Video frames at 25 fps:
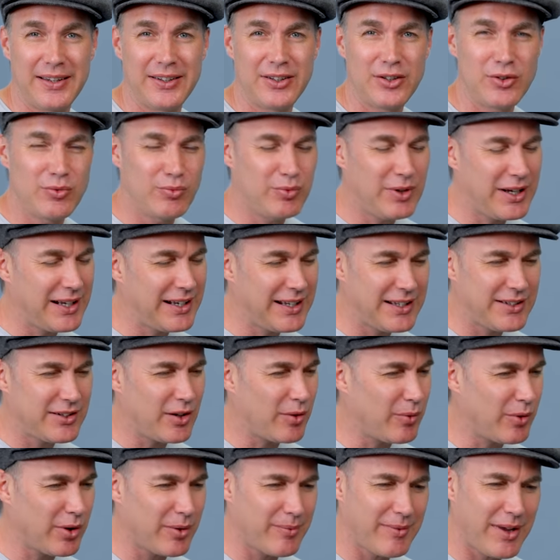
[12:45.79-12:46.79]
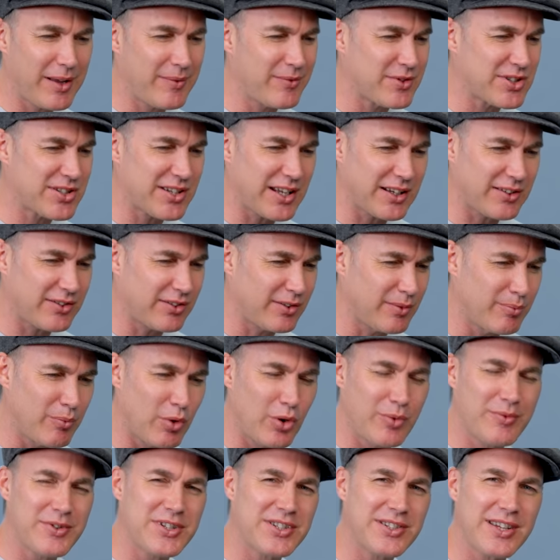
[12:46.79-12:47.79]
You really don't want to make mistakes. The
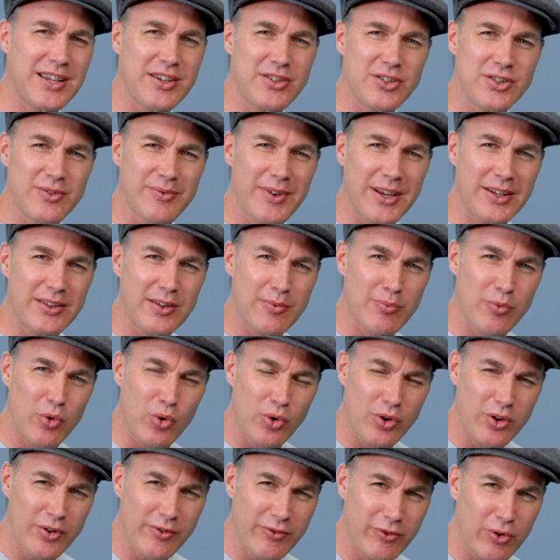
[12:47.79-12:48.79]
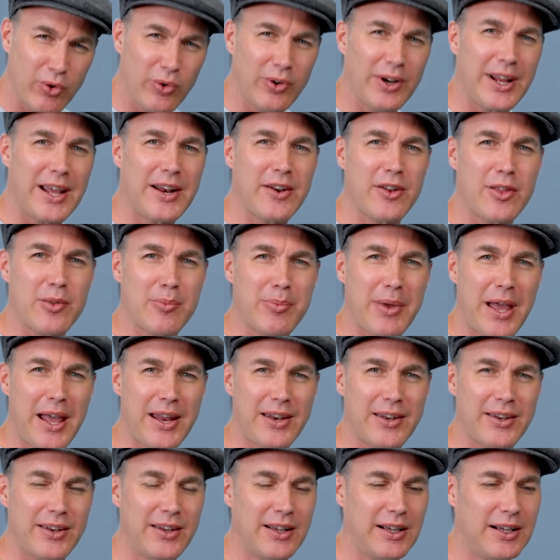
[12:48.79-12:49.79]
more mistakes you make, the more you fall out of the
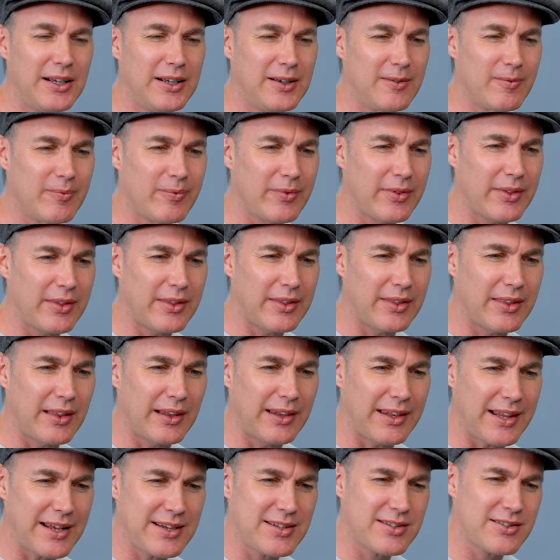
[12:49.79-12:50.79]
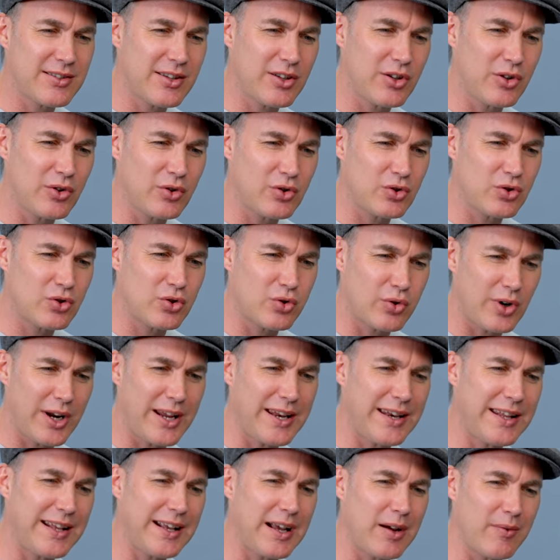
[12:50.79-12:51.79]
pattern, the less that you're
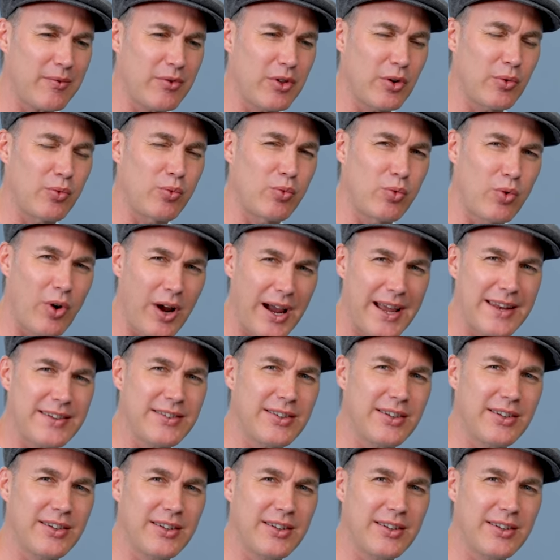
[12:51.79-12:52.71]
training up the right